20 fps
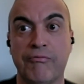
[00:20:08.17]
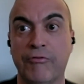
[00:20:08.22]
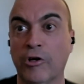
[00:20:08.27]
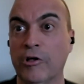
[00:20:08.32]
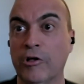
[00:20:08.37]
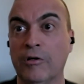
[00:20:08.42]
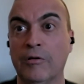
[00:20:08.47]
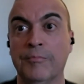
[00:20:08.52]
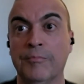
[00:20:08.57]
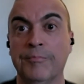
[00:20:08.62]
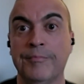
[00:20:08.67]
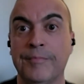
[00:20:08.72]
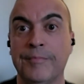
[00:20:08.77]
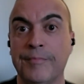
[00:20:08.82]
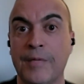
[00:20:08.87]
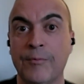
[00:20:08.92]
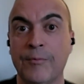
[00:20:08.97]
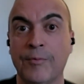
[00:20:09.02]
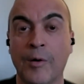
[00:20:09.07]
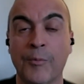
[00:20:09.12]
for
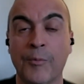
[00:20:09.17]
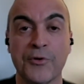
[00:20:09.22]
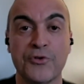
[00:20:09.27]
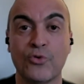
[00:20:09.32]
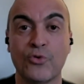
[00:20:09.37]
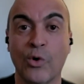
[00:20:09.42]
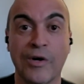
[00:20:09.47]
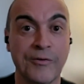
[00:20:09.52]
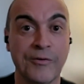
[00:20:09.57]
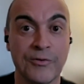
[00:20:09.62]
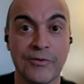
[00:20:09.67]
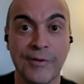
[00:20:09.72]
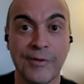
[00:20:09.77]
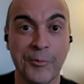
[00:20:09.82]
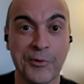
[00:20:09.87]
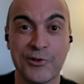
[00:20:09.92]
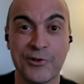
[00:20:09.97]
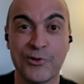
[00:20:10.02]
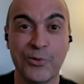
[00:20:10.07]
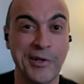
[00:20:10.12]
almost
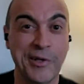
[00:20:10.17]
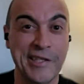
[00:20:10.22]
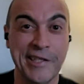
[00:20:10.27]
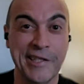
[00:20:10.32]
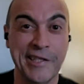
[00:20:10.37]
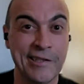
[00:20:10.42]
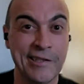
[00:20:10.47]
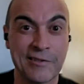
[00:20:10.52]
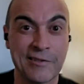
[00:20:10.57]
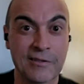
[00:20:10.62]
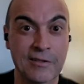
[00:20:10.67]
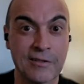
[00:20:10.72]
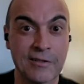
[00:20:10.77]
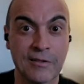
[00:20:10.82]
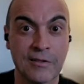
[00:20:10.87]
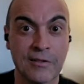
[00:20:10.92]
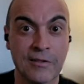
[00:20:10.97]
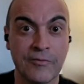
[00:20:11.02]
20 years.